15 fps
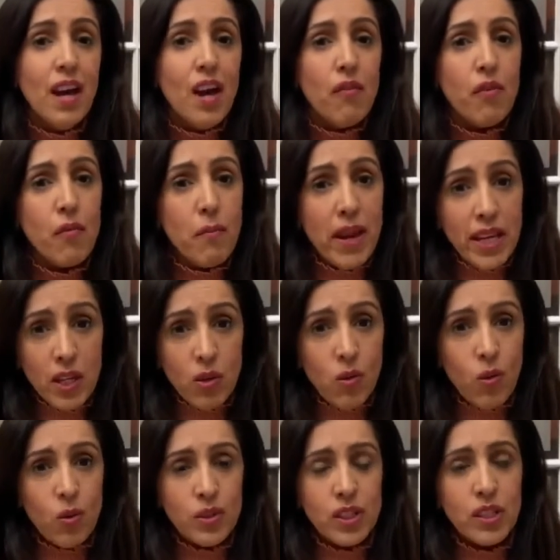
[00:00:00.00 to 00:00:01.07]
For many
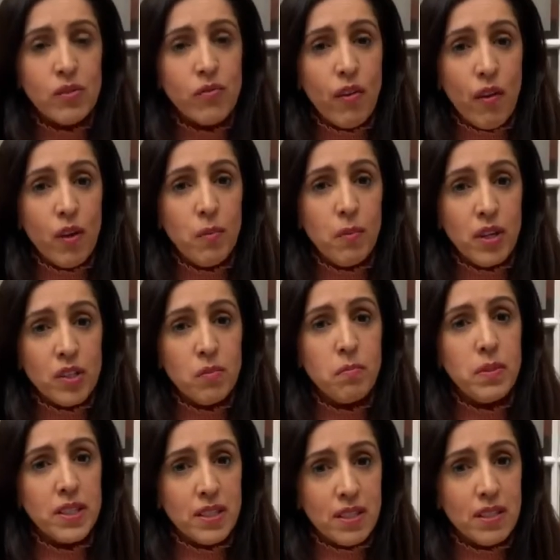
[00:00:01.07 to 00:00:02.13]
courts, it's very much
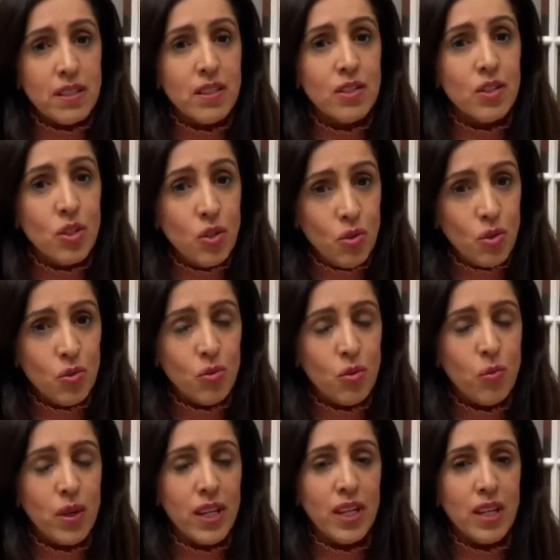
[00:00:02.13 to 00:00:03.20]
business as usual
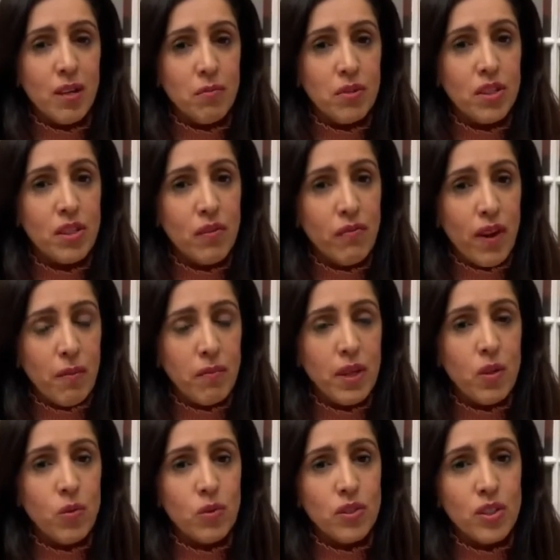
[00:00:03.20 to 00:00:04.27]
when it comes to the family
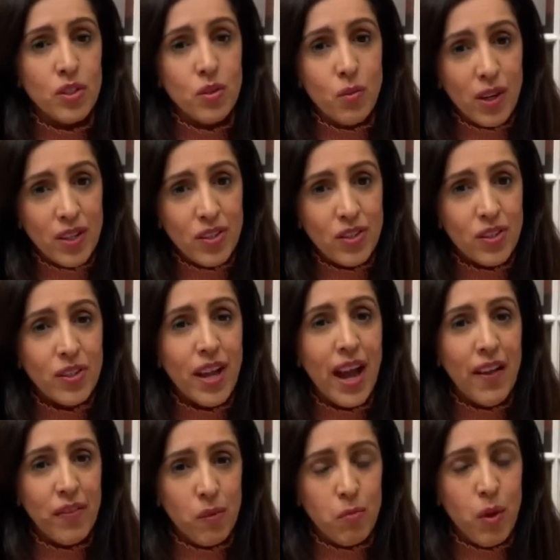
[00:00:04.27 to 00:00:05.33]
law situation
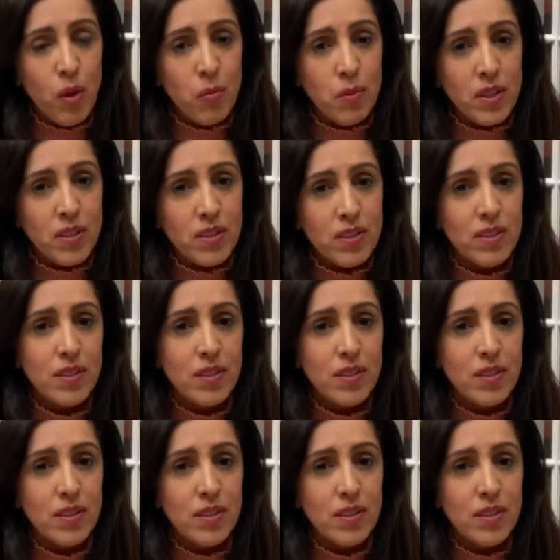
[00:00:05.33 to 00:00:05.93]
at the moment.